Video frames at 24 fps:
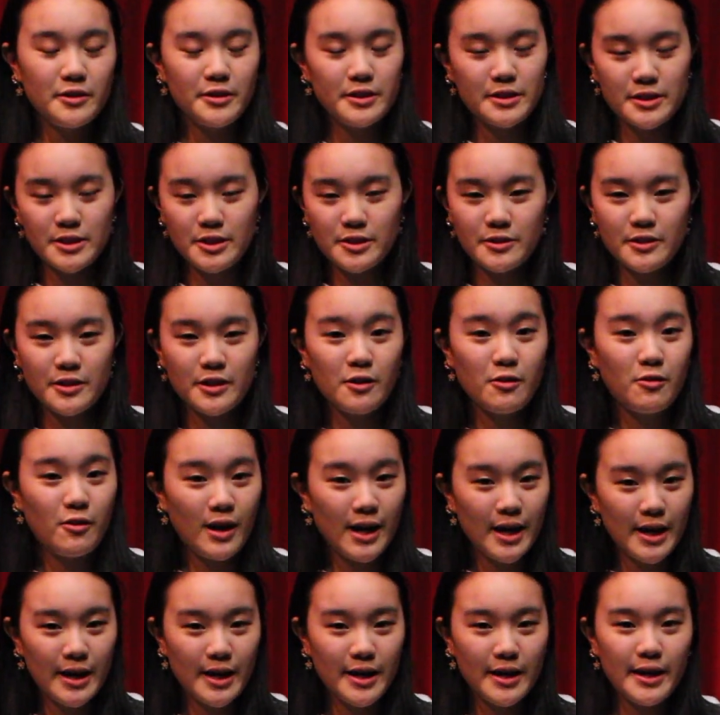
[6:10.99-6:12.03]
orchestra,
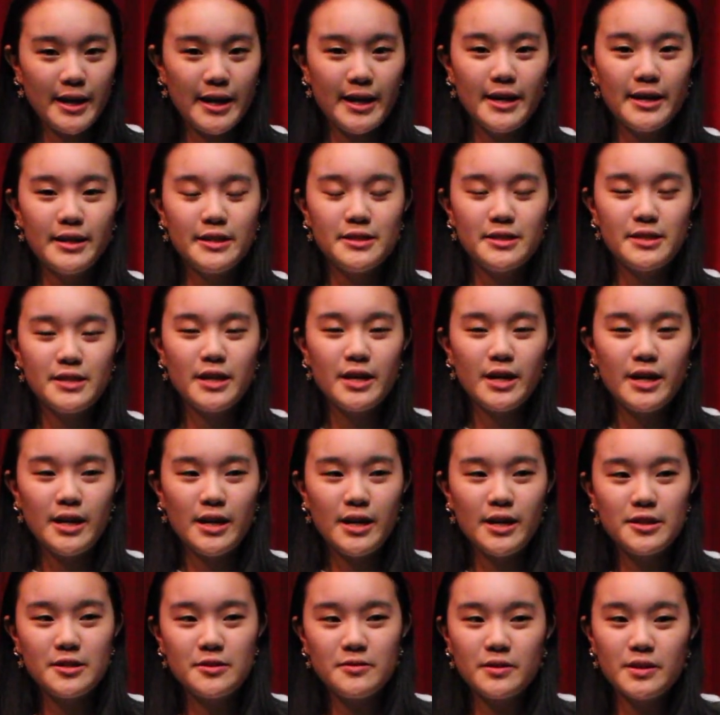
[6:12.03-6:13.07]
choir, and
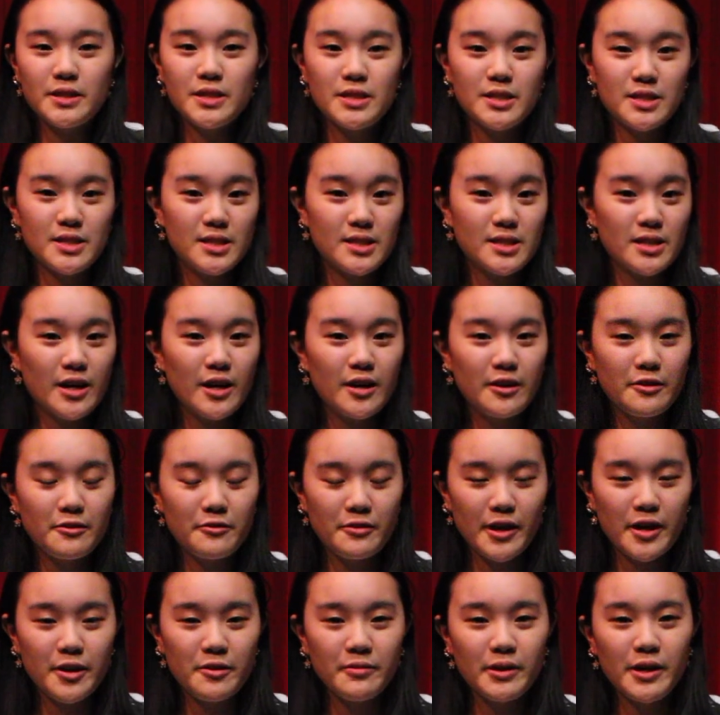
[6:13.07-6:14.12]
it's really just a
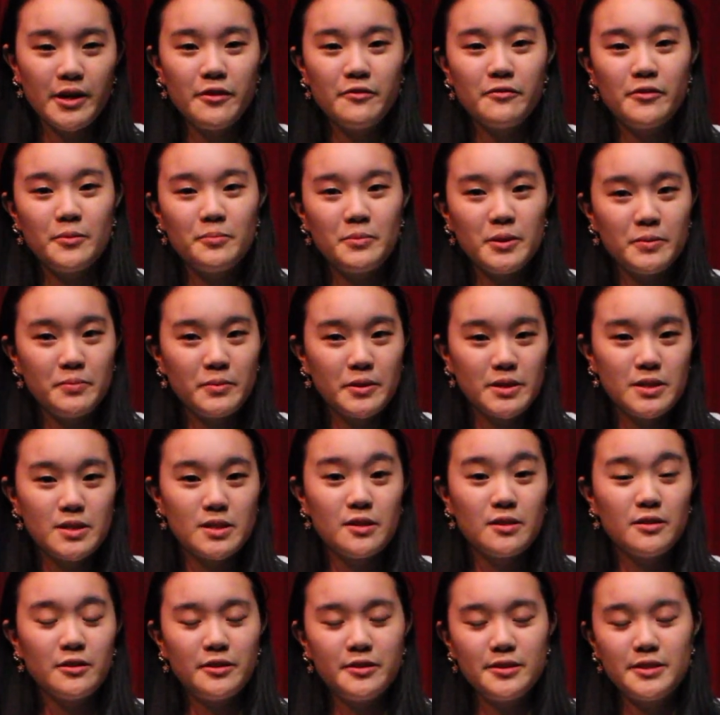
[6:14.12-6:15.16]
great way for people
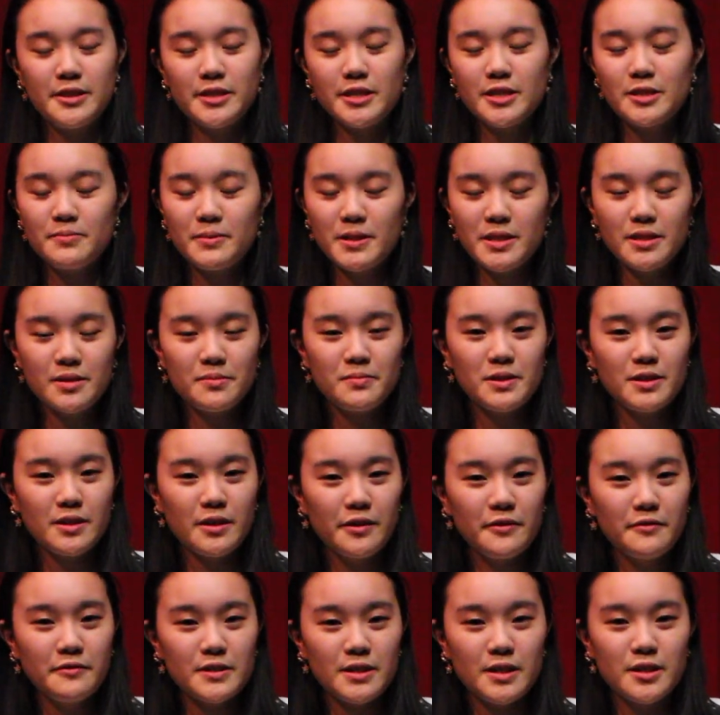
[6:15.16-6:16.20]
to learn to express
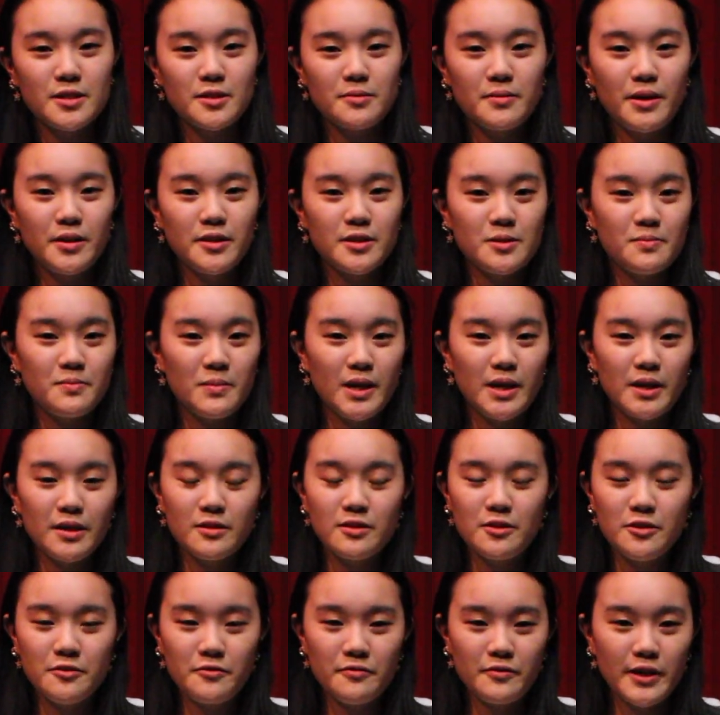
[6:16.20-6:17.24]
themselves as well as
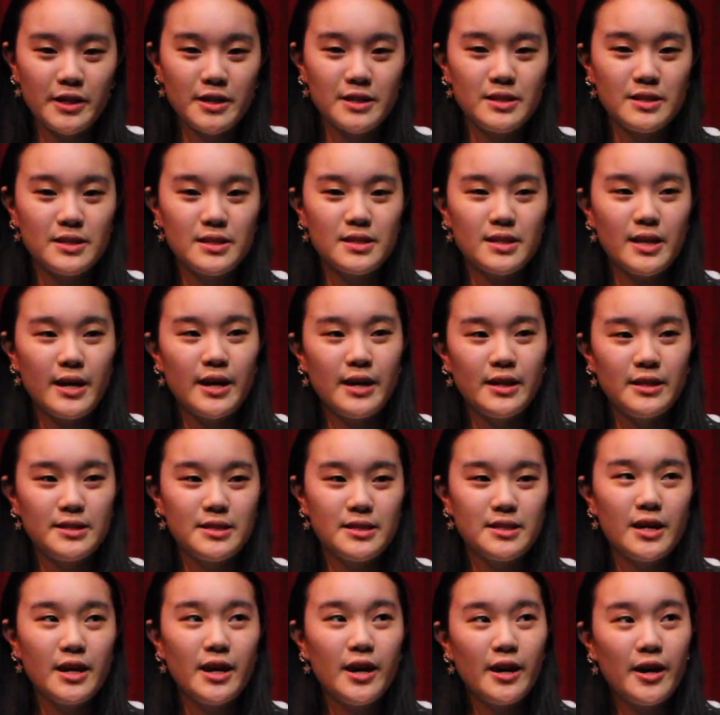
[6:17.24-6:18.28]
make new friends
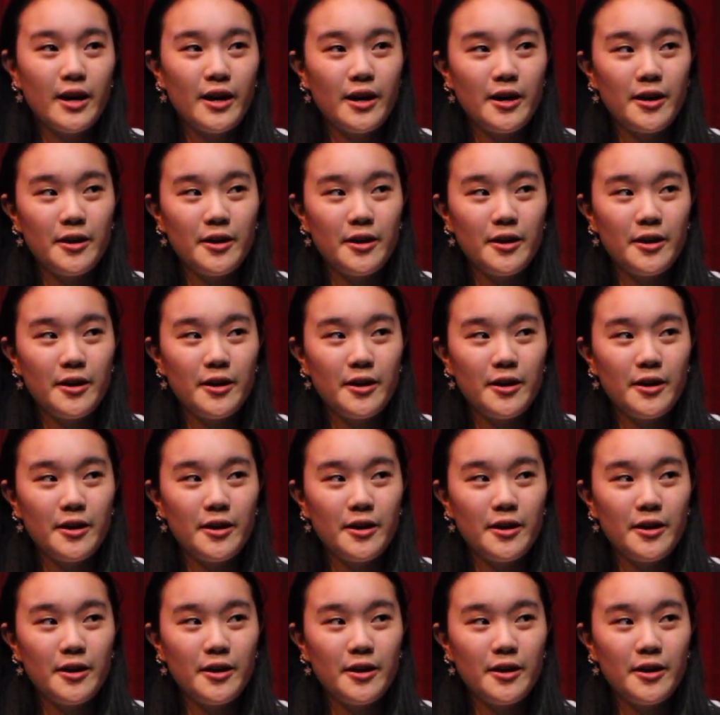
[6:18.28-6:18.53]
and